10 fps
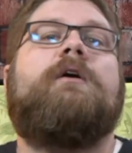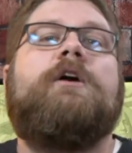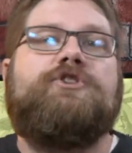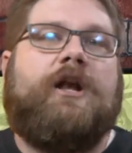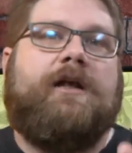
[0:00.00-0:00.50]

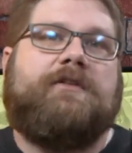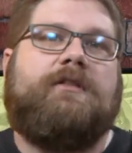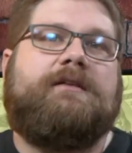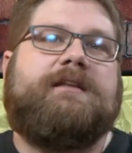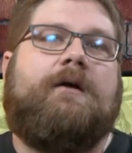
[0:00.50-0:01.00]
Check out the
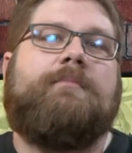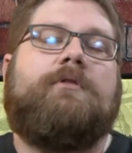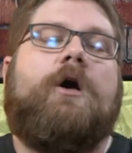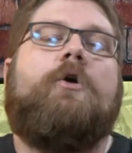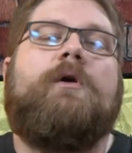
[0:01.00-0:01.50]
link down
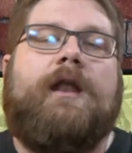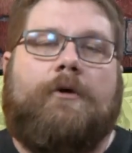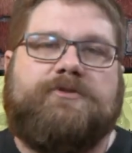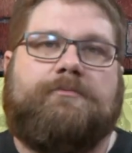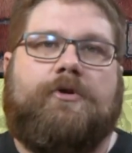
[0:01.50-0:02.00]
below. It
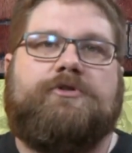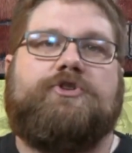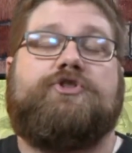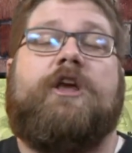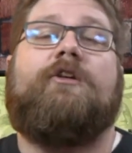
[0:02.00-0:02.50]
helps support
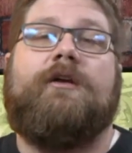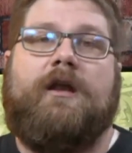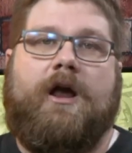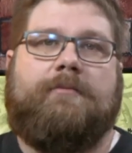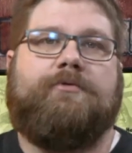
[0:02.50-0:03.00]
this channel and
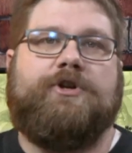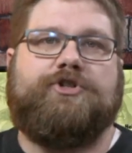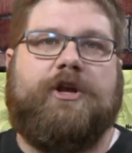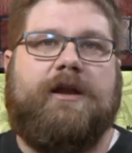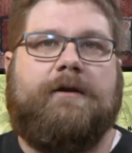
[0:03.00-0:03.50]
I
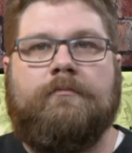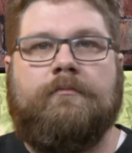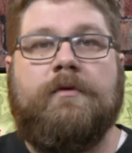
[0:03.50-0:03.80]
appreciate it.